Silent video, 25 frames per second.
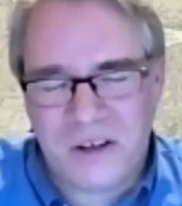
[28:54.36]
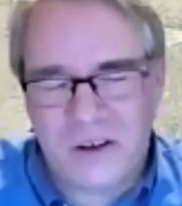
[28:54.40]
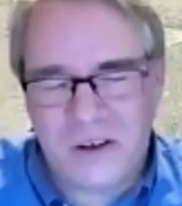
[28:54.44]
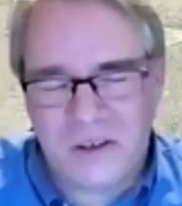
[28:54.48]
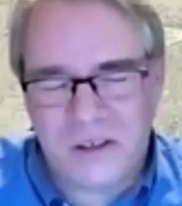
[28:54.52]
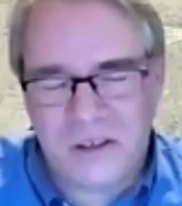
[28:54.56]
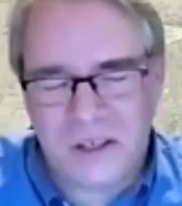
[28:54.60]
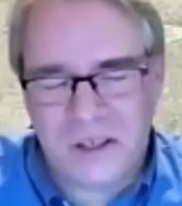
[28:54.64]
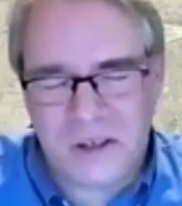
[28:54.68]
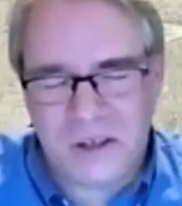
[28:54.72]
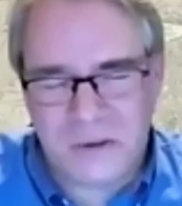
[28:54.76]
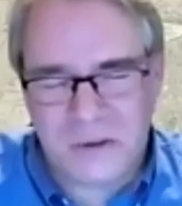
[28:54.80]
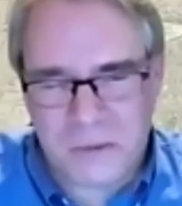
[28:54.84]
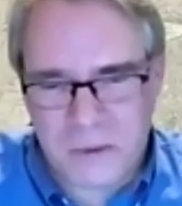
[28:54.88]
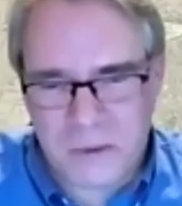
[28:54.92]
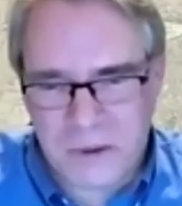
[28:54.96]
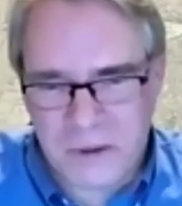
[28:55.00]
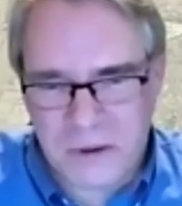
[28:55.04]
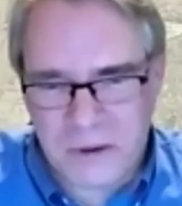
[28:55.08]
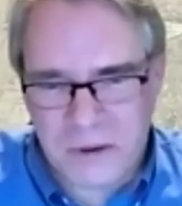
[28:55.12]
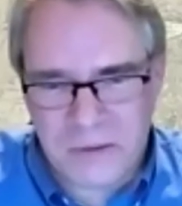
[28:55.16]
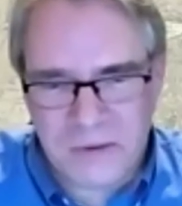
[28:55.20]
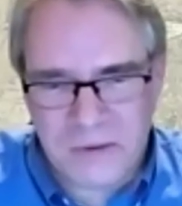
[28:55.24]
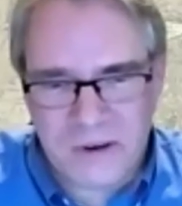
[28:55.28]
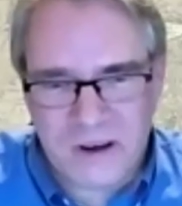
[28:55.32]
I'll
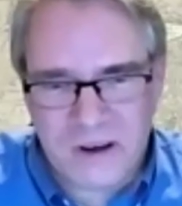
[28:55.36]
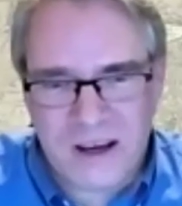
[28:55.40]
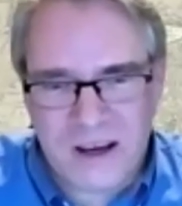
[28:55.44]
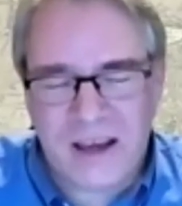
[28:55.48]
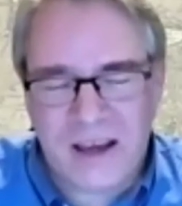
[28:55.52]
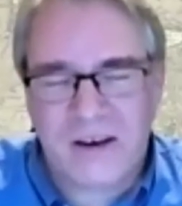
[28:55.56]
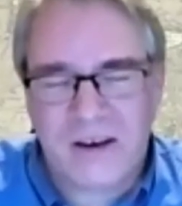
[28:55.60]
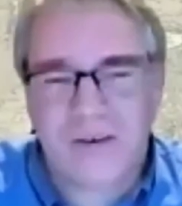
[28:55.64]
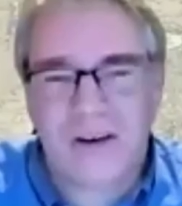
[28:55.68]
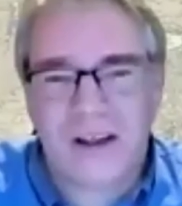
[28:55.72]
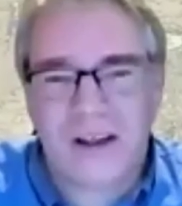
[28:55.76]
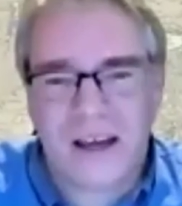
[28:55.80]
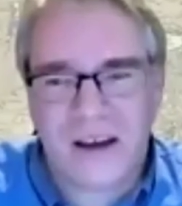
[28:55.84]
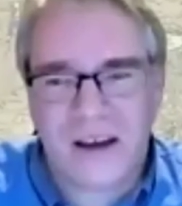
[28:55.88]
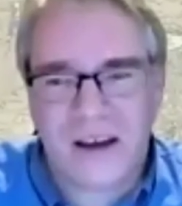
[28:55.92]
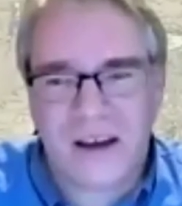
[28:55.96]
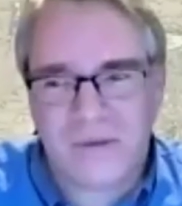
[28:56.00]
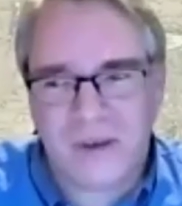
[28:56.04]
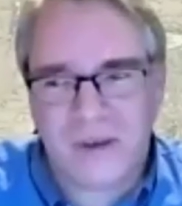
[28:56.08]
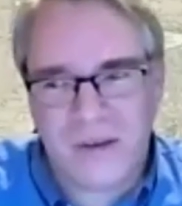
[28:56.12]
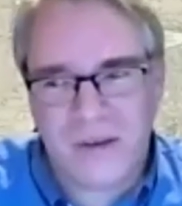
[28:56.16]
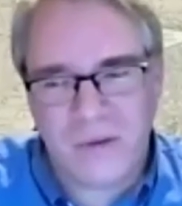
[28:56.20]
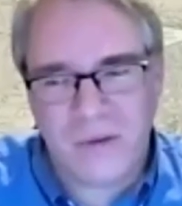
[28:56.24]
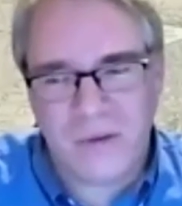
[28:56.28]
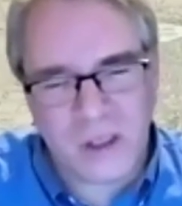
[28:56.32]
share a secret with you.
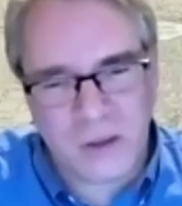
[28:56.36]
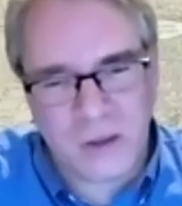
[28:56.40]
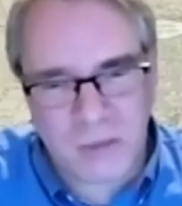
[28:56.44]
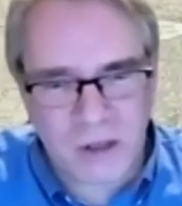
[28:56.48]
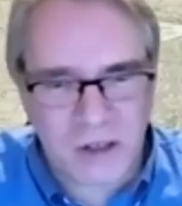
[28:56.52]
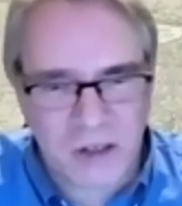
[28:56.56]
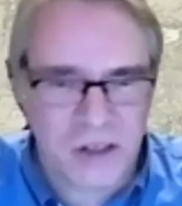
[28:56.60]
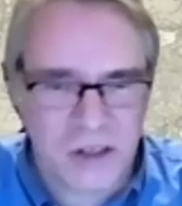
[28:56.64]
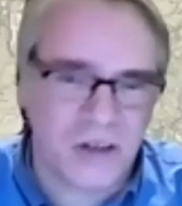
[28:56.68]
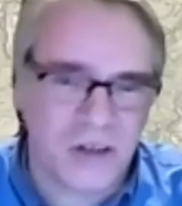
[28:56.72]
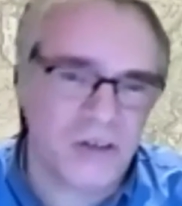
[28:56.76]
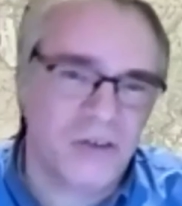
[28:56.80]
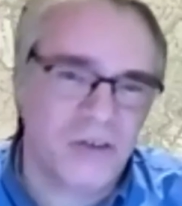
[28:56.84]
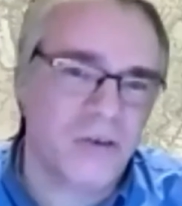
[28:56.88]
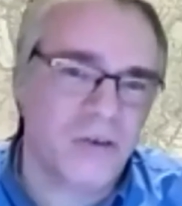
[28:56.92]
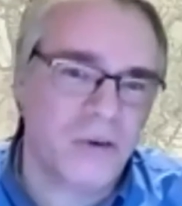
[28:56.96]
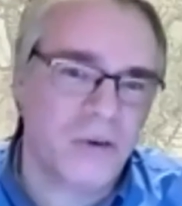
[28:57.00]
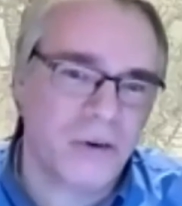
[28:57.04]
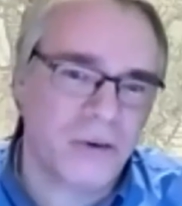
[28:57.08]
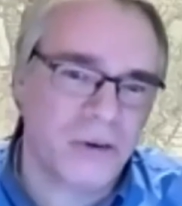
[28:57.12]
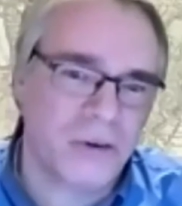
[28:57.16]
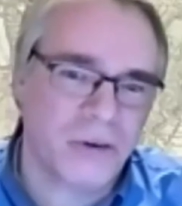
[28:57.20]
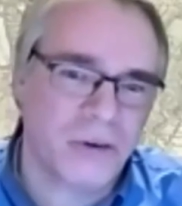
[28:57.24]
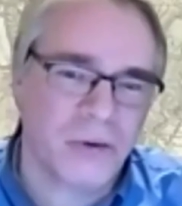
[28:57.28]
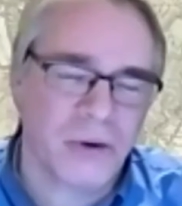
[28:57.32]
I don't have even
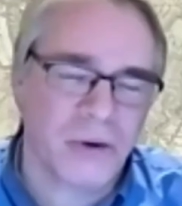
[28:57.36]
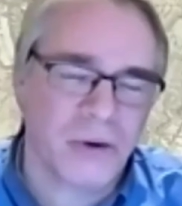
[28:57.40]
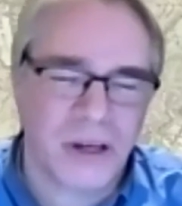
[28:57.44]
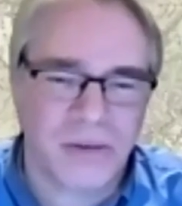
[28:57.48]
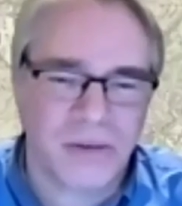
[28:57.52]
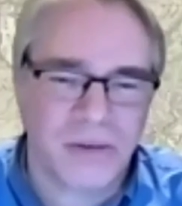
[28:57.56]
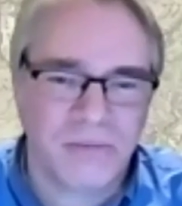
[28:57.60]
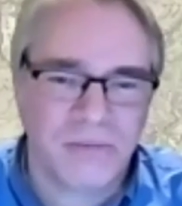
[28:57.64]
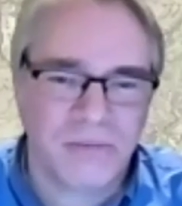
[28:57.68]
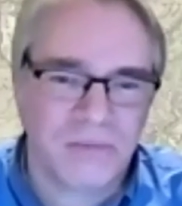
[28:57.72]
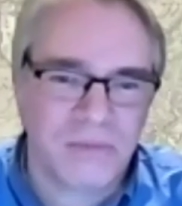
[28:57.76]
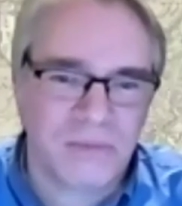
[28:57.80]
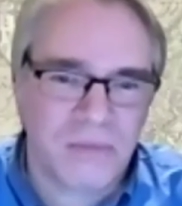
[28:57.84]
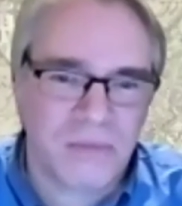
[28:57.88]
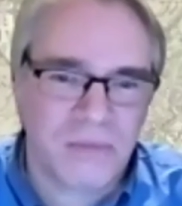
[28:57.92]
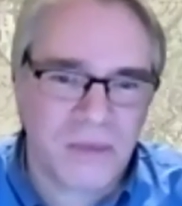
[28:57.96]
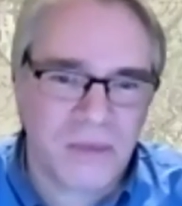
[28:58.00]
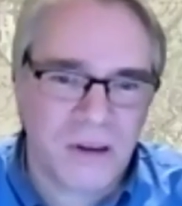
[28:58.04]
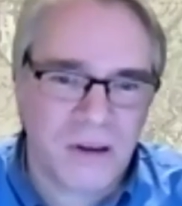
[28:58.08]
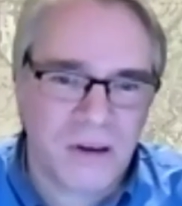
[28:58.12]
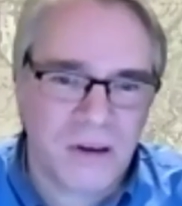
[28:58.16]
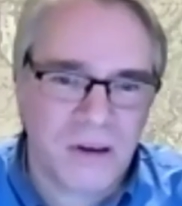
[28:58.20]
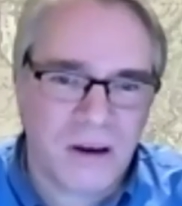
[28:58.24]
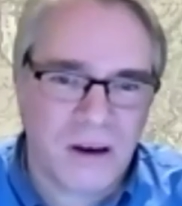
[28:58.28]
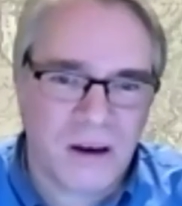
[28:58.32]
so much as a 2-year
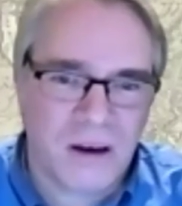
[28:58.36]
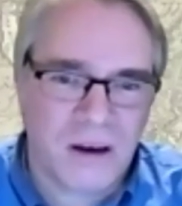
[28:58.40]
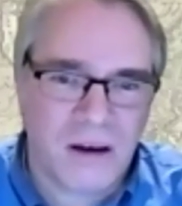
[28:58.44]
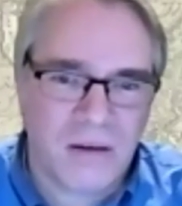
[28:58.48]
degree.